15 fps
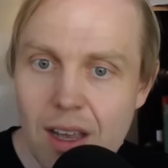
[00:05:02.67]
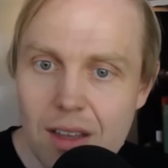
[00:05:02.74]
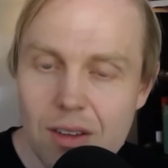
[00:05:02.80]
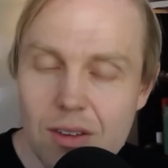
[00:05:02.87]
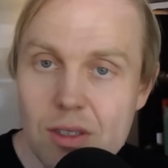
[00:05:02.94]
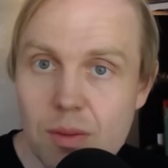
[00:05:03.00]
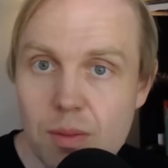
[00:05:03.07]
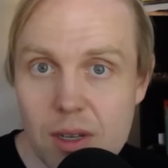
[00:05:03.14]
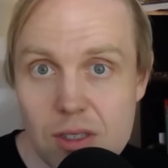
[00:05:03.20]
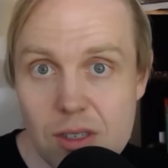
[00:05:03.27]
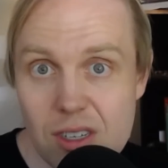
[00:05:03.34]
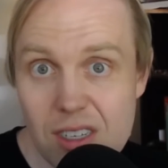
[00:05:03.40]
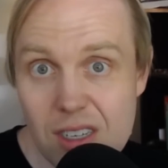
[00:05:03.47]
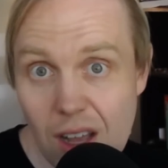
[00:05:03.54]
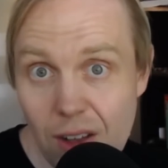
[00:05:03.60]
There's a bunch
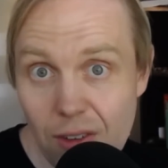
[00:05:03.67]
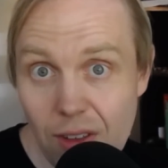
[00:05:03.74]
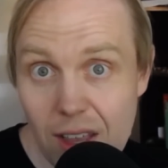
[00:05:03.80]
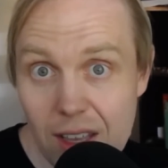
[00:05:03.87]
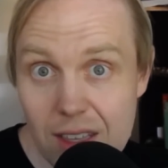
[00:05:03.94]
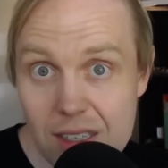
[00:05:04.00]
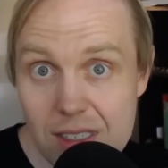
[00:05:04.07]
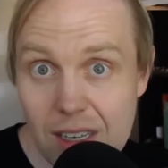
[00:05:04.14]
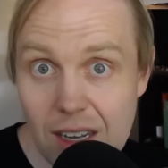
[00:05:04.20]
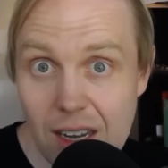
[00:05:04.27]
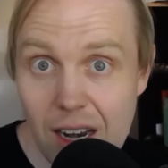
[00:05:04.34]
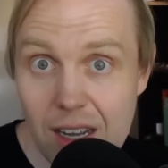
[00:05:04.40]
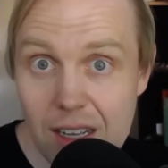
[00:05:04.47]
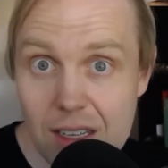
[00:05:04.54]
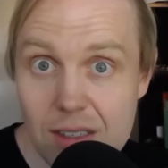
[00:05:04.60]
of stuff like this that
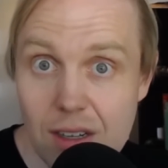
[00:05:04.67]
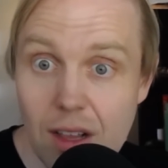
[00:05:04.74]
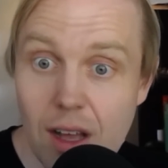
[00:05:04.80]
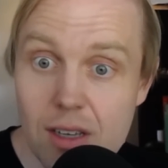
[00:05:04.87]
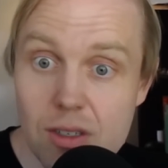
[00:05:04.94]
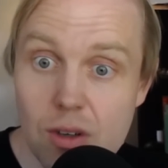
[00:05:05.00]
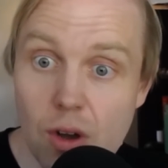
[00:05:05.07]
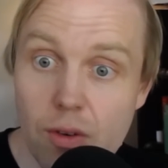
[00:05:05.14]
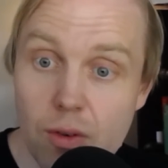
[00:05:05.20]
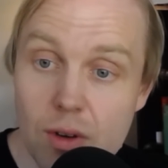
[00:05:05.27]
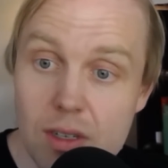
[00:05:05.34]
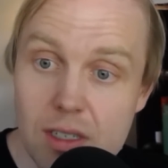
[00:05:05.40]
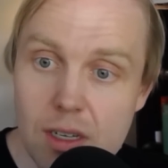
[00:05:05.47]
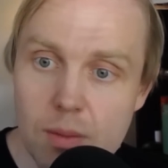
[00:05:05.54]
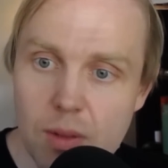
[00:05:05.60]
kind of gets glossed over
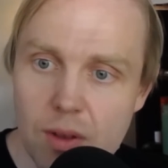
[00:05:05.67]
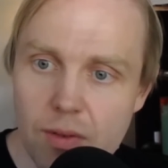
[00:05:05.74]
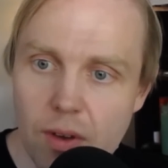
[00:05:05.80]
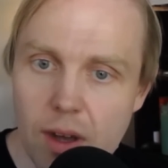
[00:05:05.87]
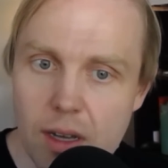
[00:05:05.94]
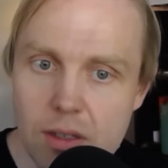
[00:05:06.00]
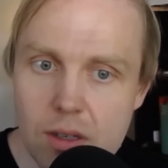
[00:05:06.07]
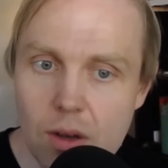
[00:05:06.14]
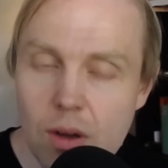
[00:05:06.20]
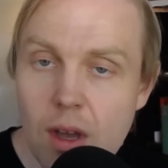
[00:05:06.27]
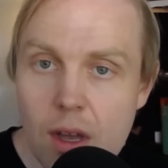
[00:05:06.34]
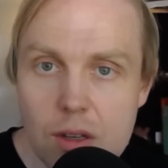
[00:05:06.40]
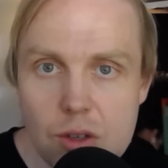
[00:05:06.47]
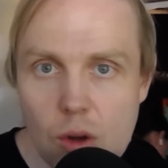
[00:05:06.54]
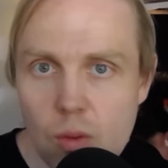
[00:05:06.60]
and simplified, so
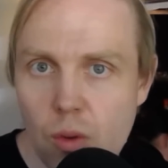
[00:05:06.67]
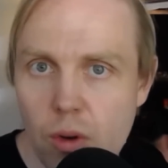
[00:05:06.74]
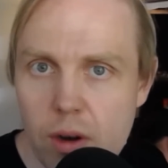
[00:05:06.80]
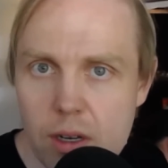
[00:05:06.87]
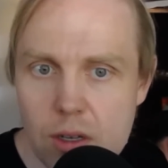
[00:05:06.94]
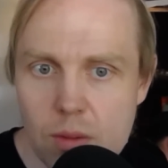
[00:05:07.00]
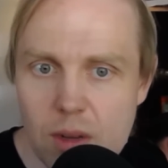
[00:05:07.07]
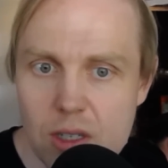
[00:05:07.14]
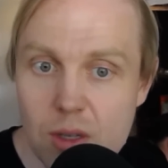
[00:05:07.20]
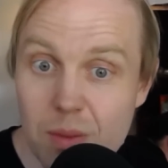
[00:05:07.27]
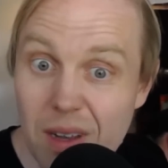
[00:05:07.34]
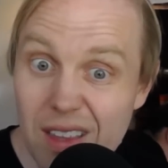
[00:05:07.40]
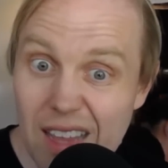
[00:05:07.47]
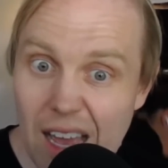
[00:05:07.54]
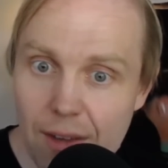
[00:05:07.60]
don't worry too much
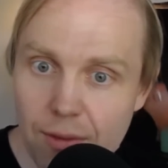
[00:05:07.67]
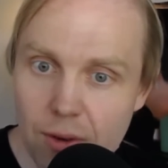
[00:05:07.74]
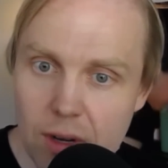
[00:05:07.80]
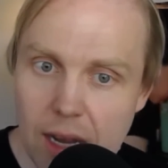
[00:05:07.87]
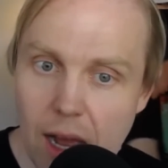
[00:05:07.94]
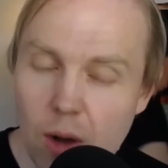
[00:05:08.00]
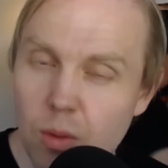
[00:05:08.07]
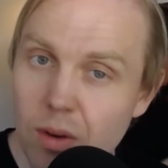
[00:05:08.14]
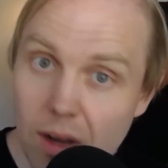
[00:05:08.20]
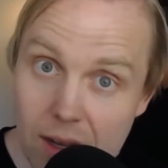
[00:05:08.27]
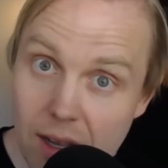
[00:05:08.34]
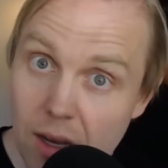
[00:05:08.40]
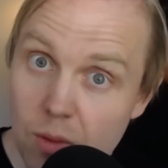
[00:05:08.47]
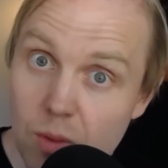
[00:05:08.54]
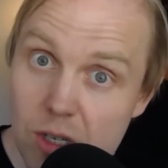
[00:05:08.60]
about that for now.
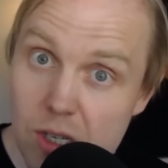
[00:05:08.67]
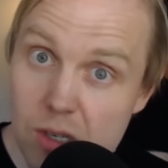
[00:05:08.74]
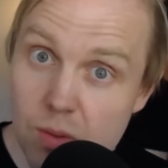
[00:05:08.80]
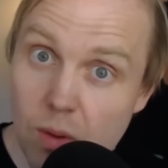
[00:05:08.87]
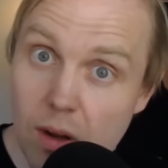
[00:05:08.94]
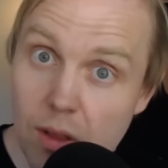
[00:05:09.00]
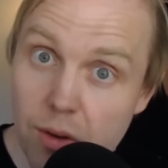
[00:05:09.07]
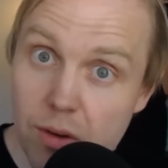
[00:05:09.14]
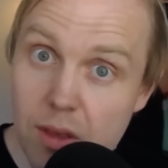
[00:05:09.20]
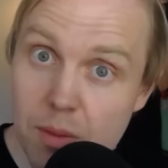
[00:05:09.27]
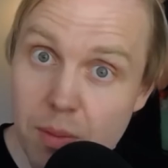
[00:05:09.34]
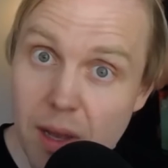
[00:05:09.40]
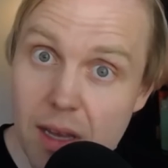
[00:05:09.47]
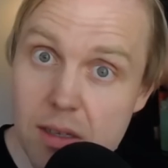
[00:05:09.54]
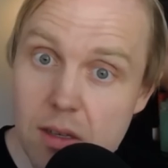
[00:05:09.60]
Again, we just want to learn
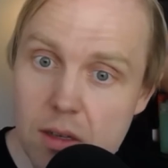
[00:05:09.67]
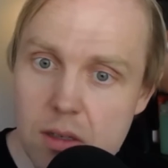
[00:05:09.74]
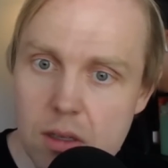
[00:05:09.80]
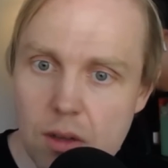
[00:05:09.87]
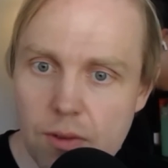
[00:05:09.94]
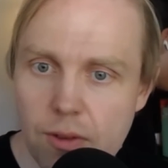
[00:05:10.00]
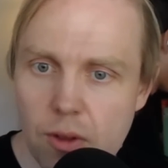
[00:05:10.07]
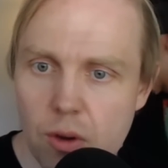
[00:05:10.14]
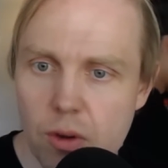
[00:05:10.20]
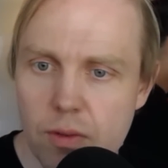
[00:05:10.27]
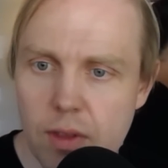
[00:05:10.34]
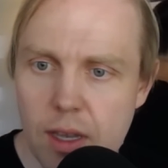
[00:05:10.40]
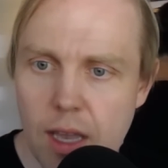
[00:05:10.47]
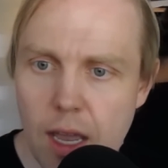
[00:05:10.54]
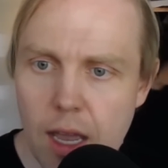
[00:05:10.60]
the basics and the flow
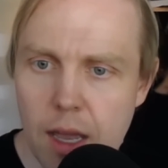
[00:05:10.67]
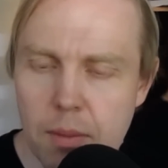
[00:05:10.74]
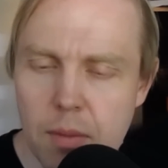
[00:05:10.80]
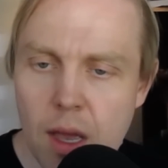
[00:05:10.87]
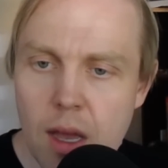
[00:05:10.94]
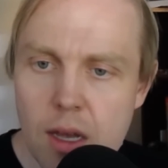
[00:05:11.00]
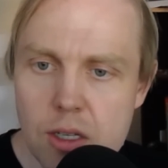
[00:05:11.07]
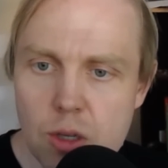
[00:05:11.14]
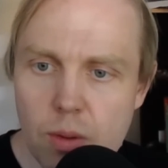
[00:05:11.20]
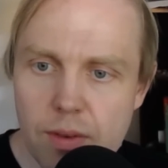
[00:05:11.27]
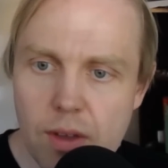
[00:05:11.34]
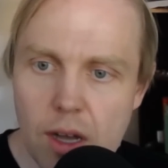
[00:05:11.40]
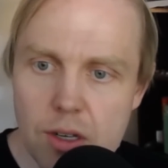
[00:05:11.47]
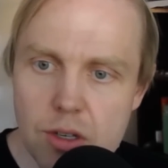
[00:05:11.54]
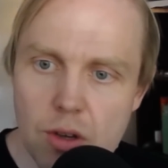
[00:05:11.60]
of the game. So
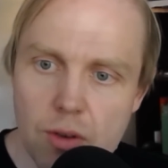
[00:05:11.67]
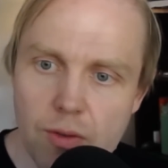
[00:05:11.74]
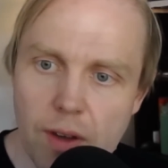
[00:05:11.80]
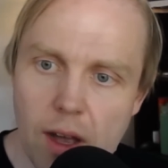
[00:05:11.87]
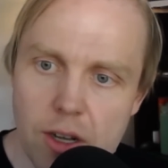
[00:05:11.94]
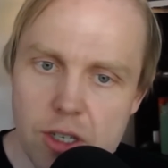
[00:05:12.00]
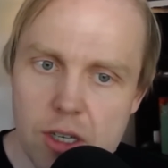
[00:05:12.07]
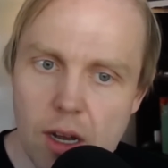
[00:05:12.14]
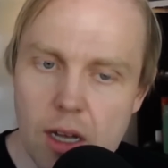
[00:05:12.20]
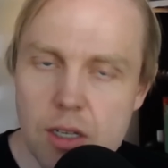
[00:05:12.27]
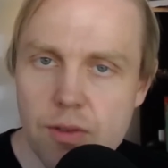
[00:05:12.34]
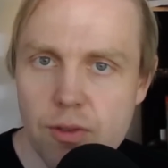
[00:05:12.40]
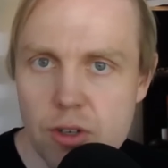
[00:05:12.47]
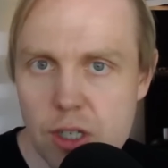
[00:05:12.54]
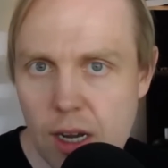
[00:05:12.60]
we've got 2 foul
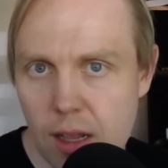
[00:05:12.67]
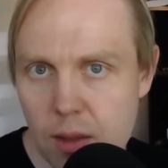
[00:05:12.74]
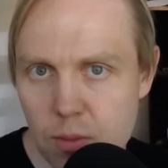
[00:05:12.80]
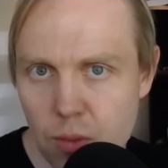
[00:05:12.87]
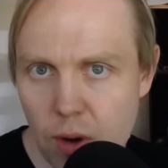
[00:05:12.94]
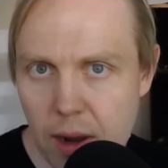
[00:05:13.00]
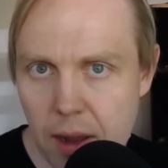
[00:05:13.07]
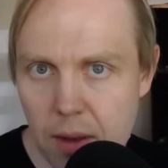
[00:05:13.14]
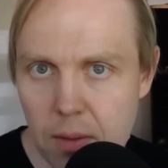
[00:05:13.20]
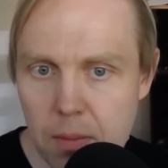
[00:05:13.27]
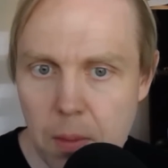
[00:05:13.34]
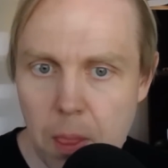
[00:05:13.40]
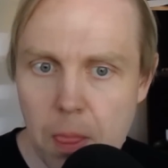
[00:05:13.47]
shots for Jaylen Brown.